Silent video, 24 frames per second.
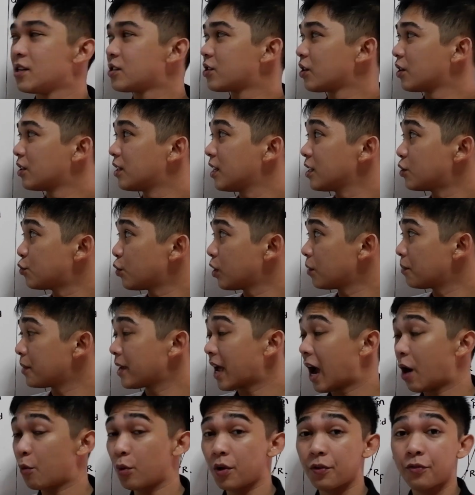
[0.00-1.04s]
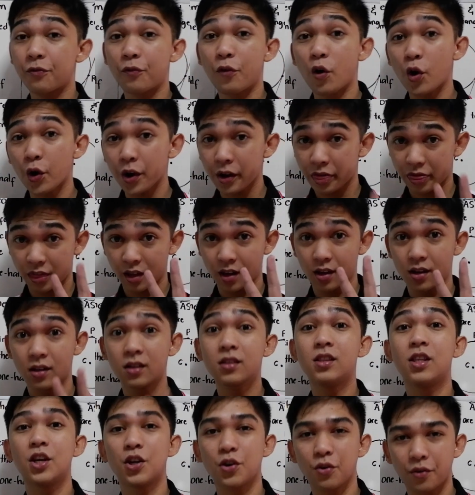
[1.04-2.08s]
So this will be our fourth
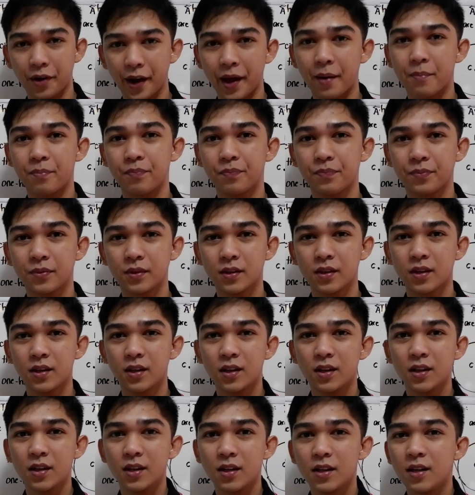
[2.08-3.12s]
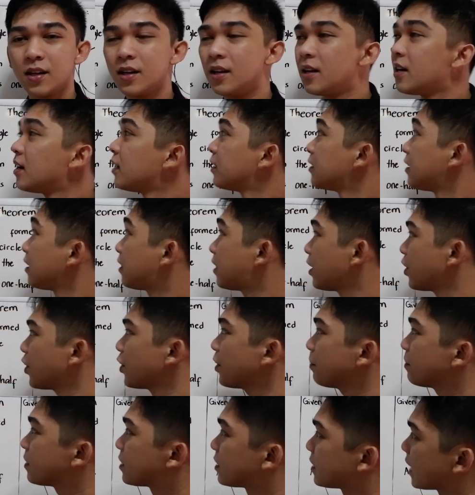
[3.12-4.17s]
theorem. The
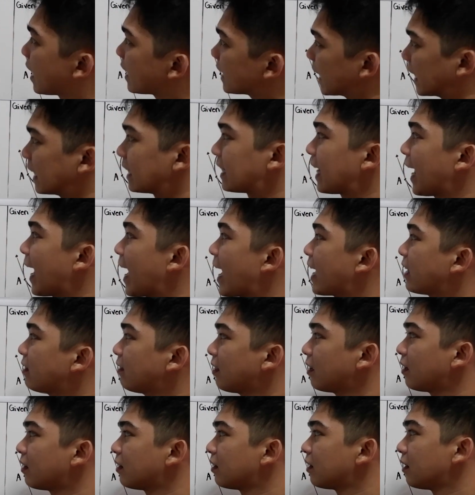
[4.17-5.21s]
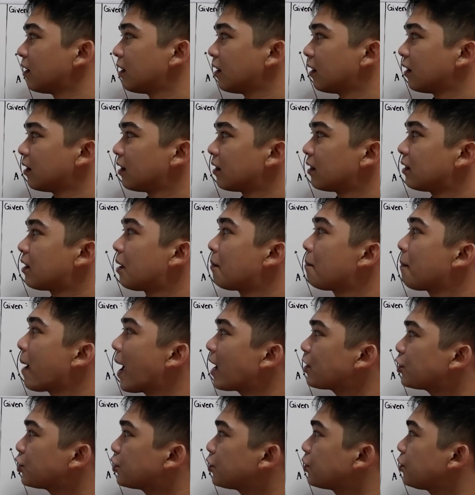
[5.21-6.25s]
theorem stated that the
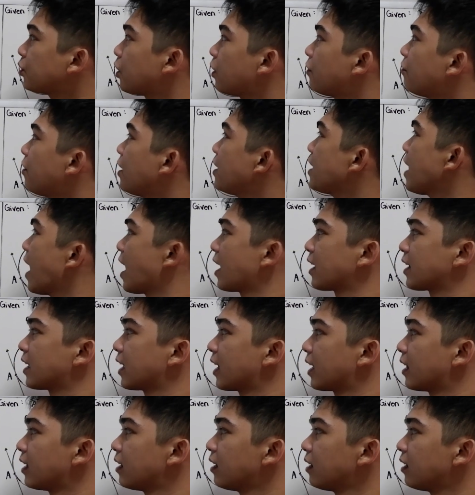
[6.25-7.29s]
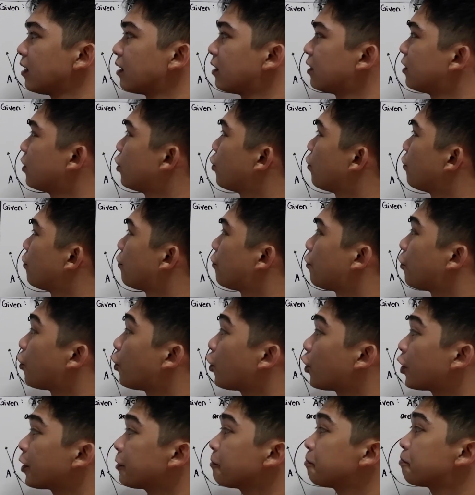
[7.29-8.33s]
measure of an angle
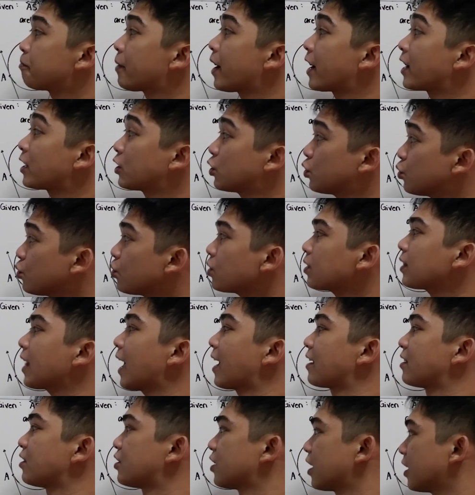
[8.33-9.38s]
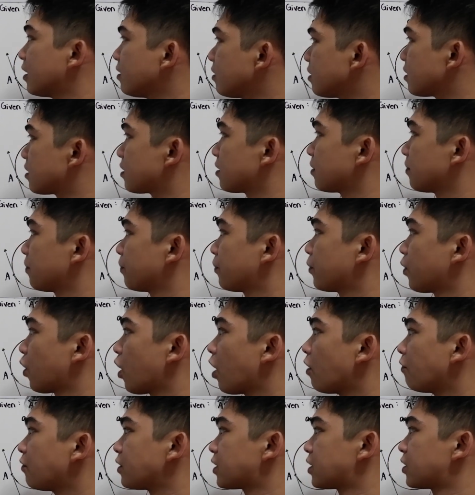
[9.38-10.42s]
formed by two tangents
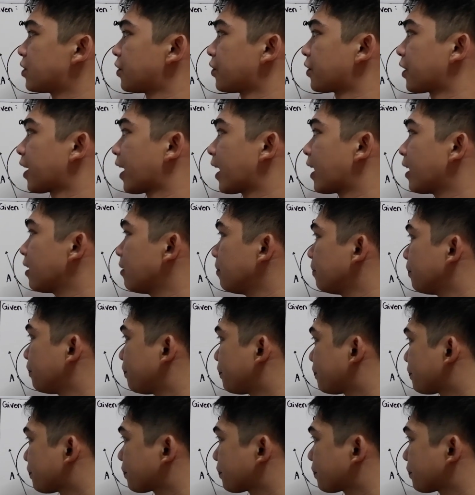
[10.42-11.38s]
of a circle